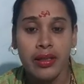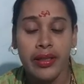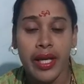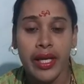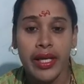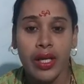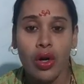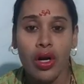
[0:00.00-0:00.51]

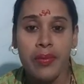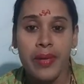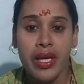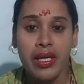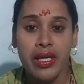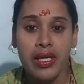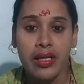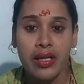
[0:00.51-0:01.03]
There cannot be
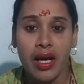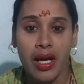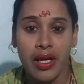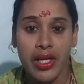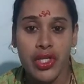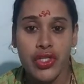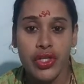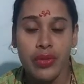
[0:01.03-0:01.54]
any
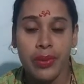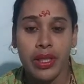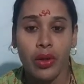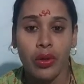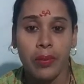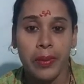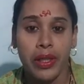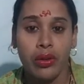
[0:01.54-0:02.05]
incarnation
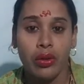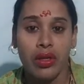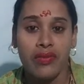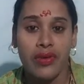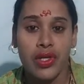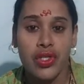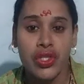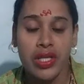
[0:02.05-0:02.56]
without a
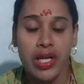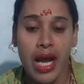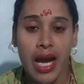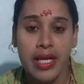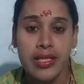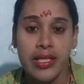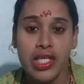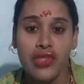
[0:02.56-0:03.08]
particular function,
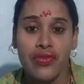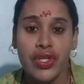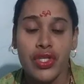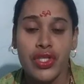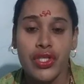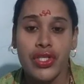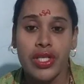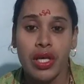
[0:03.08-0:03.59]
and such
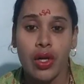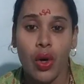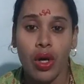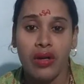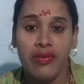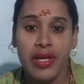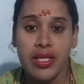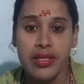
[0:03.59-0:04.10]
functions are
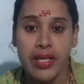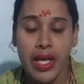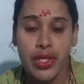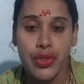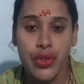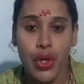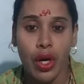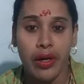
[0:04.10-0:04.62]
always
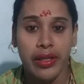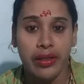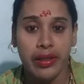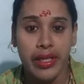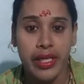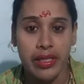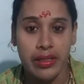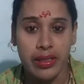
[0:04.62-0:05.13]

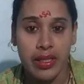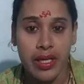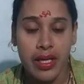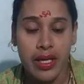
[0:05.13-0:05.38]
extraordinary.